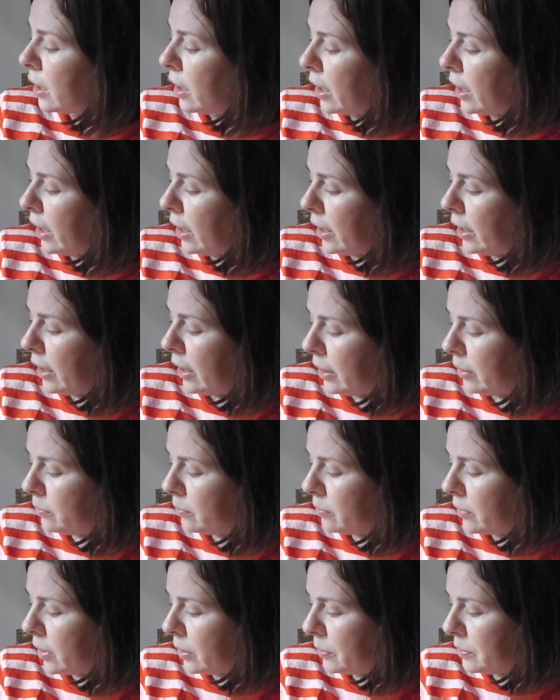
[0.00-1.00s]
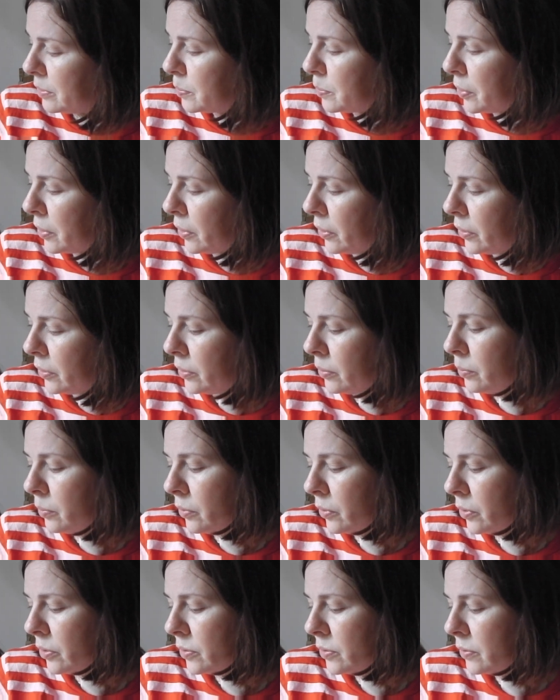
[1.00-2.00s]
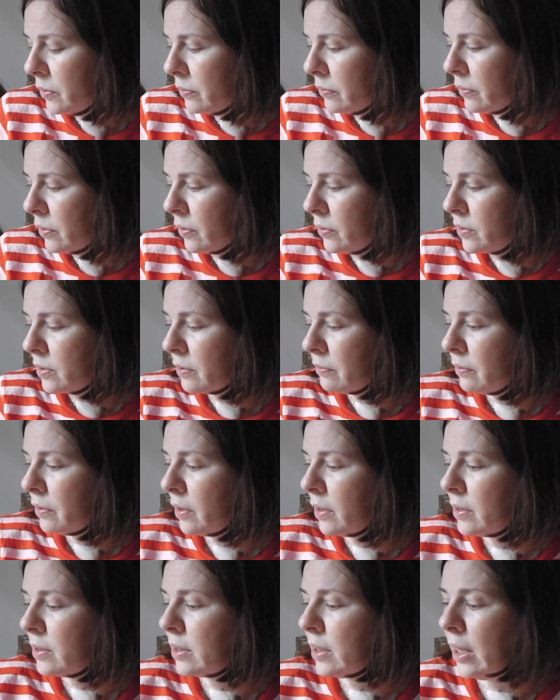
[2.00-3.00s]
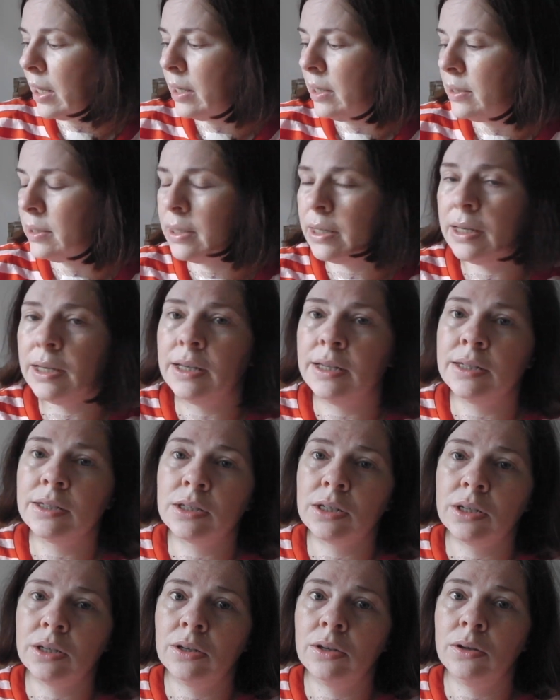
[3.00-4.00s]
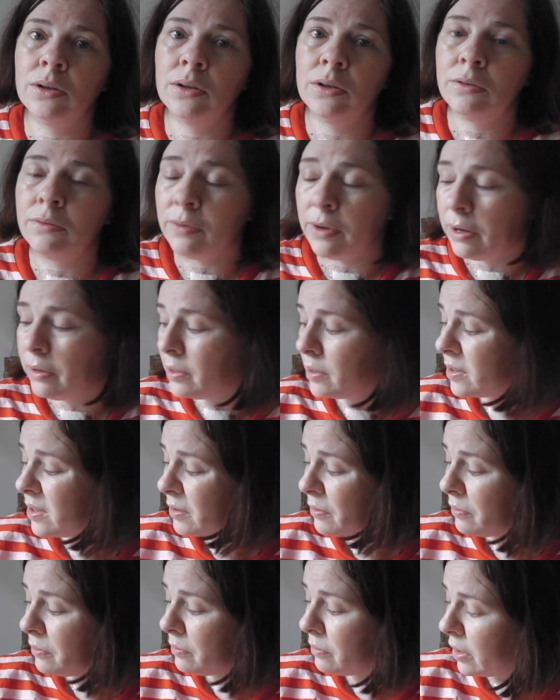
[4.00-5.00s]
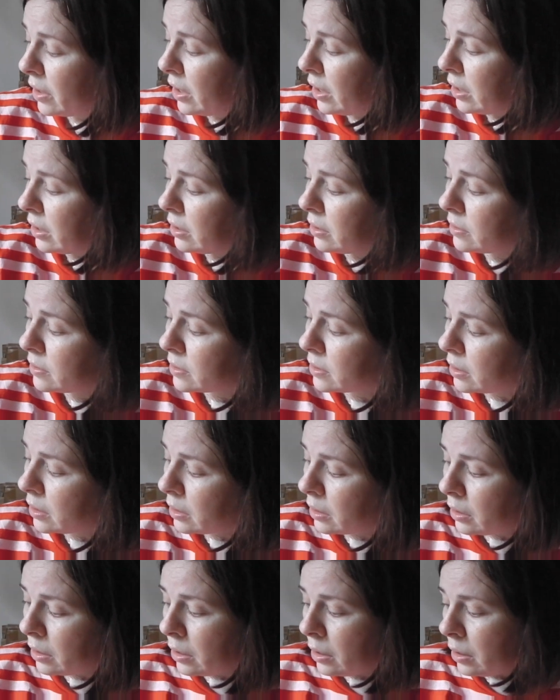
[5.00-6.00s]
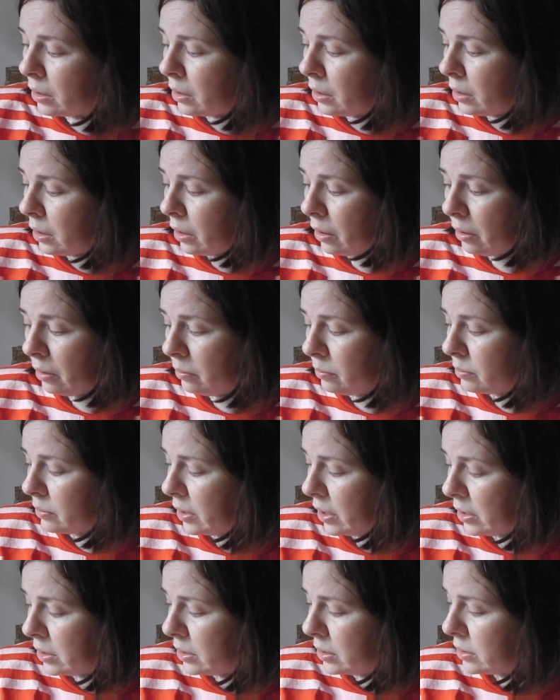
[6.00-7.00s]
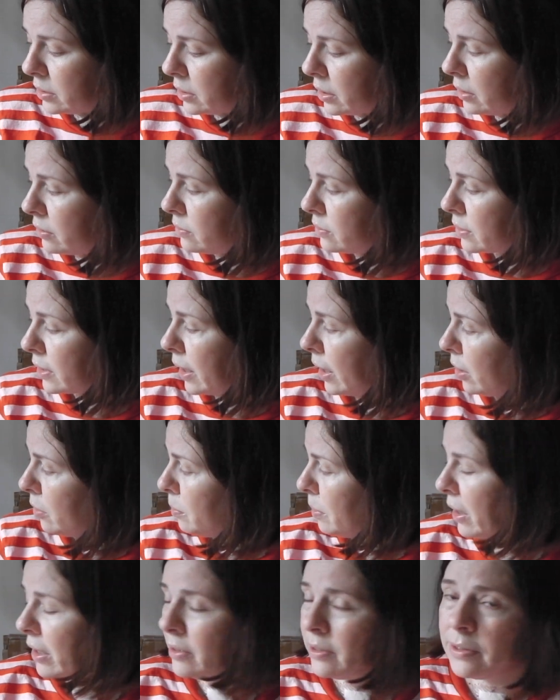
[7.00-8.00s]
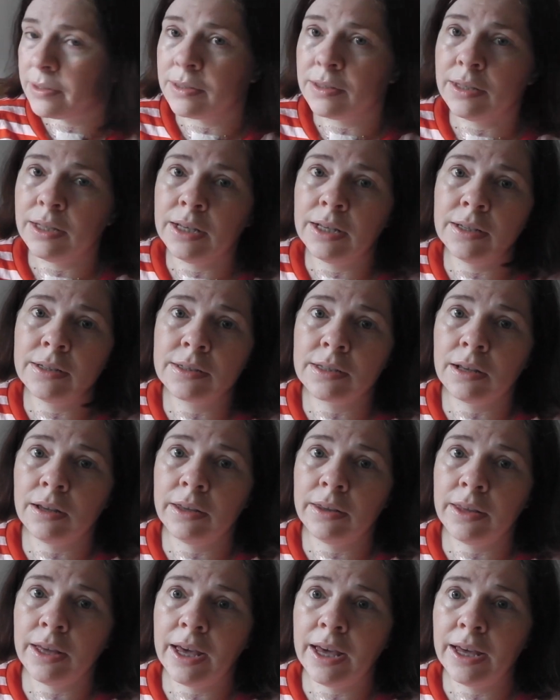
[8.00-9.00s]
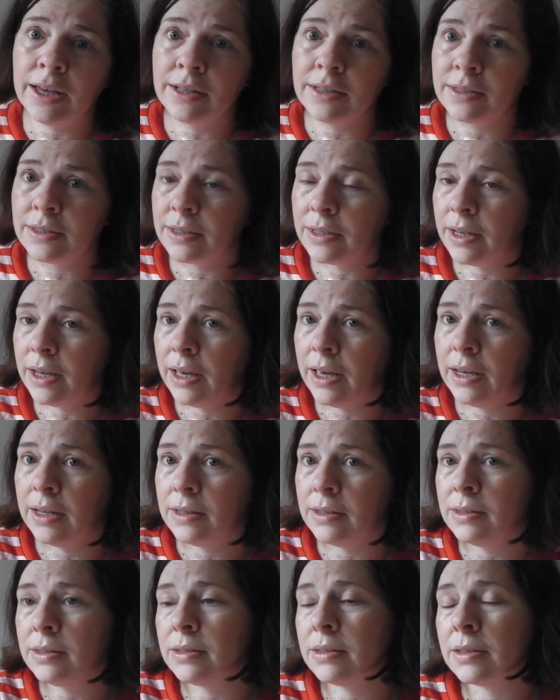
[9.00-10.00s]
I was put on a ward with lots of nice ladies who, various different things, kidney stones, gallbladders and things like that, and